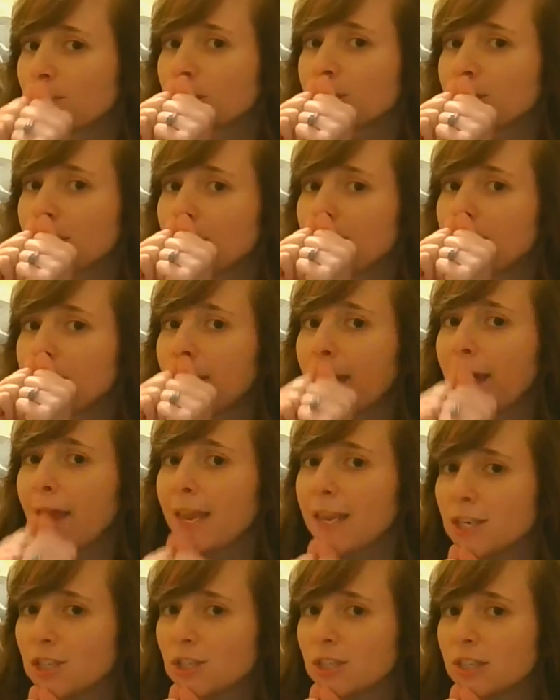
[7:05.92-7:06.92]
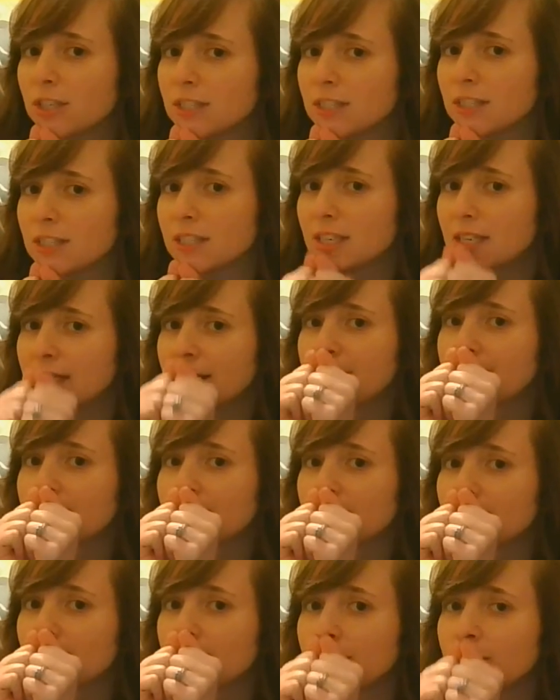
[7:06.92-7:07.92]
Be patient,
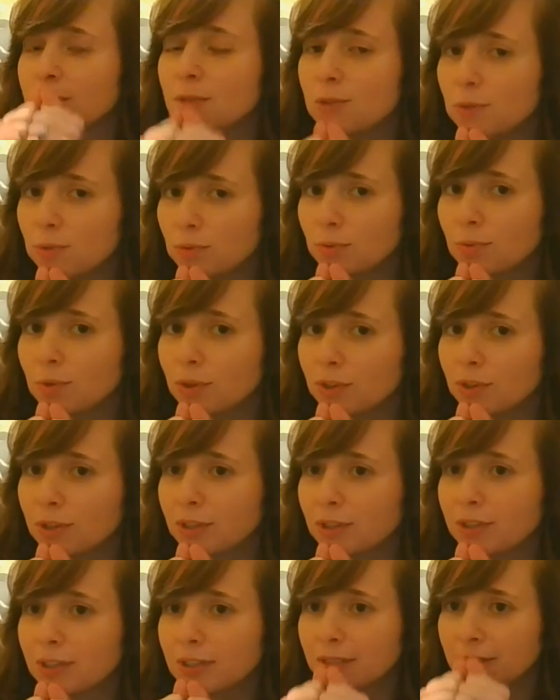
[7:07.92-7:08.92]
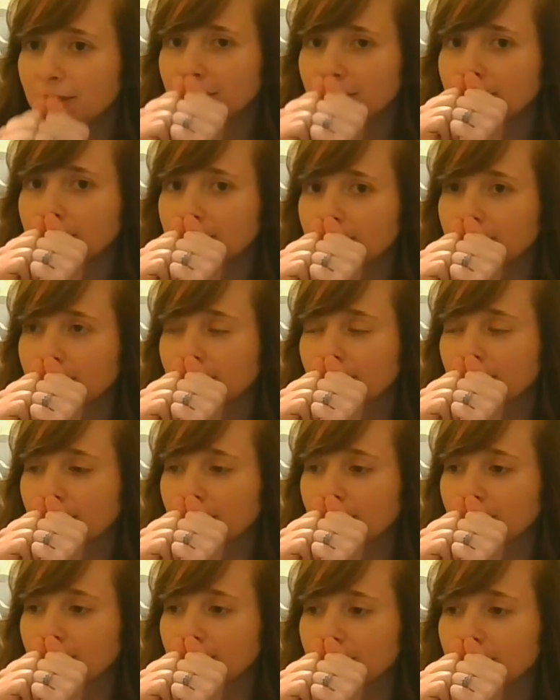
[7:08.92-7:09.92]
to endure,
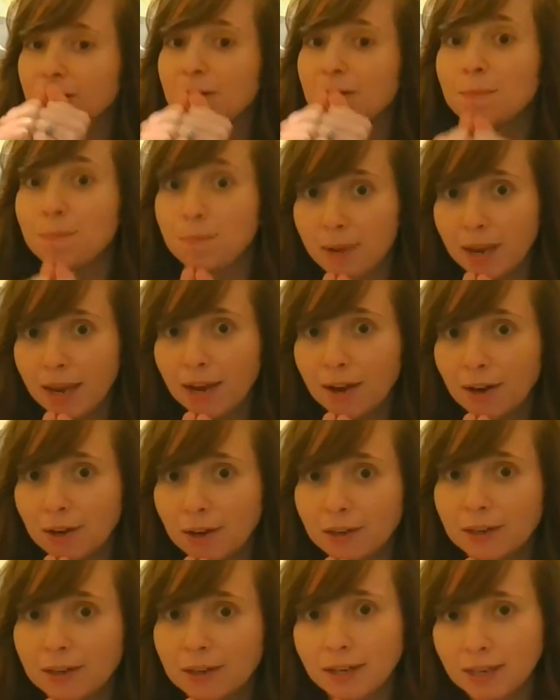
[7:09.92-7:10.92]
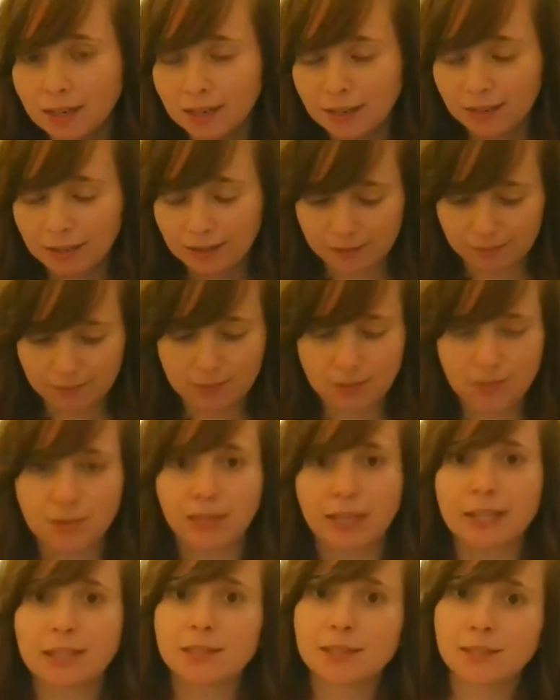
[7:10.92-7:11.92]
to bear. So
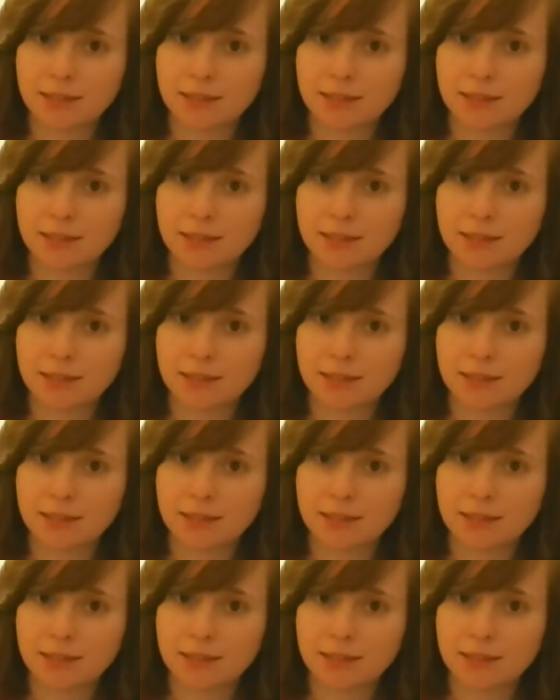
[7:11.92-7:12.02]
that's